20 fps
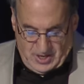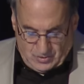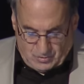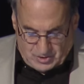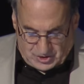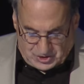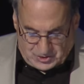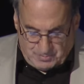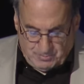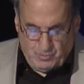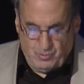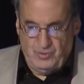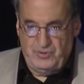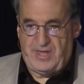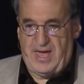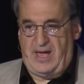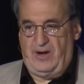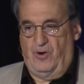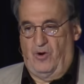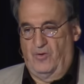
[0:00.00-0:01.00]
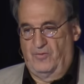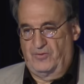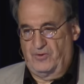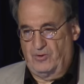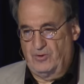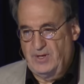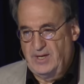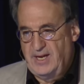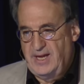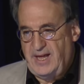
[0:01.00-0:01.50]
of course, smoothed that
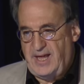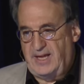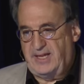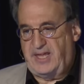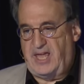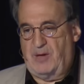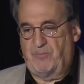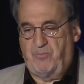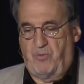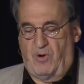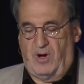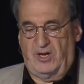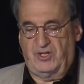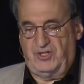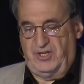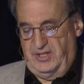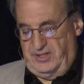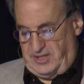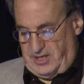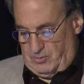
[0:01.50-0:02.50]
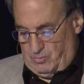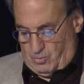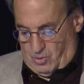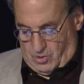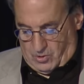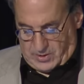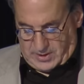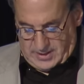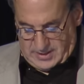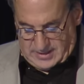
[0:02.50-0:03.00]
over and kept Washington
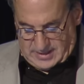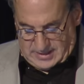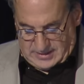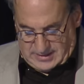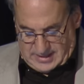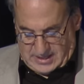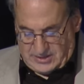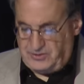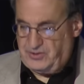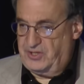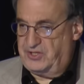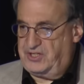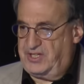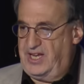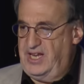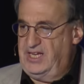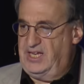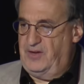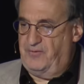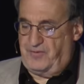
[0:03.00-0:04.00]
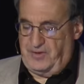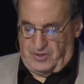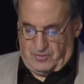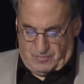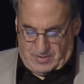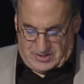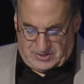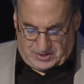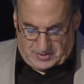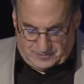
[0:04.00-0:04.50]
working at Tuskegee for the
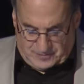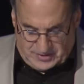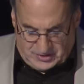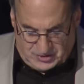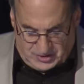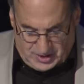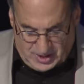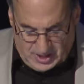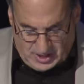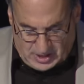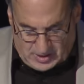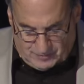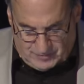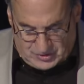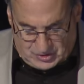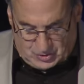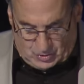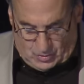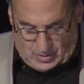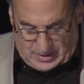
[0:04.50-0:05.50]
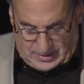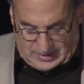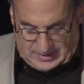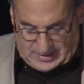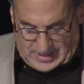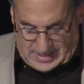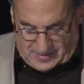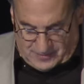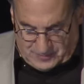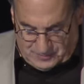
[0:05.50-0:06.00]
rest of his long
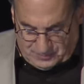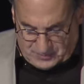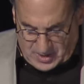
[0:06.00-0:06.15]
life.